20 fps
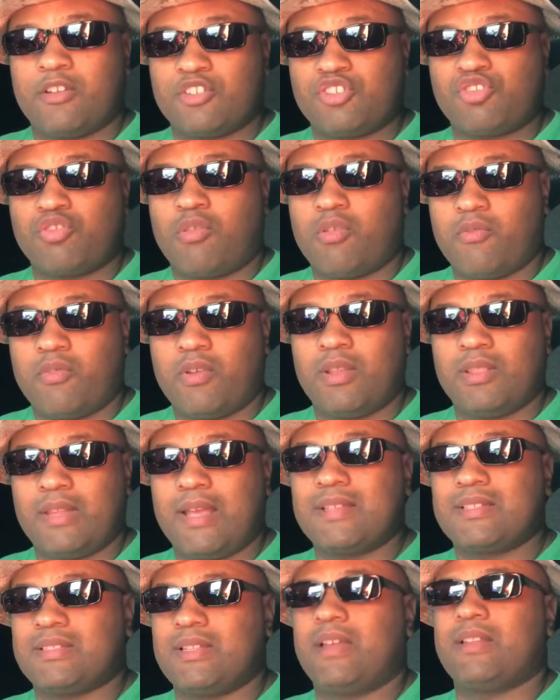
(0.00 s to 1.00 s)
a short run
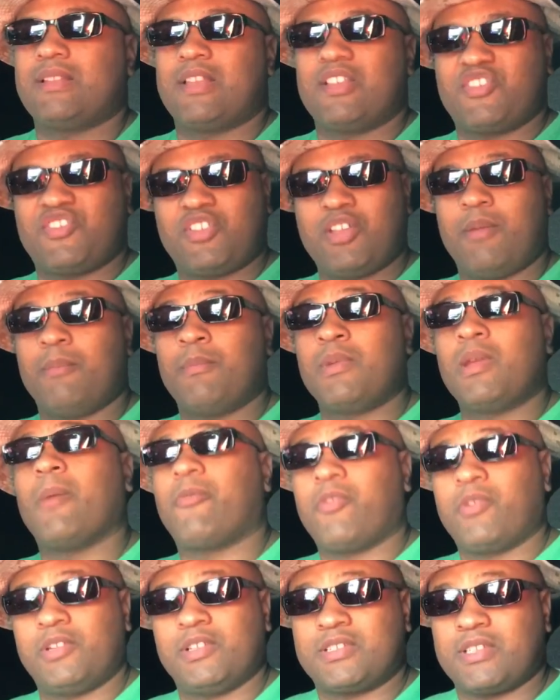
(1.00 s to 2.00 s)
last night that set me up
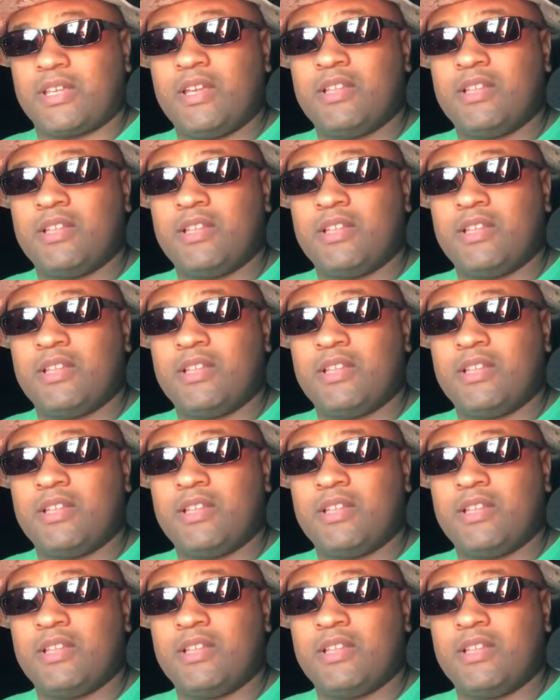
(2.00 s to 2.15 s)
for this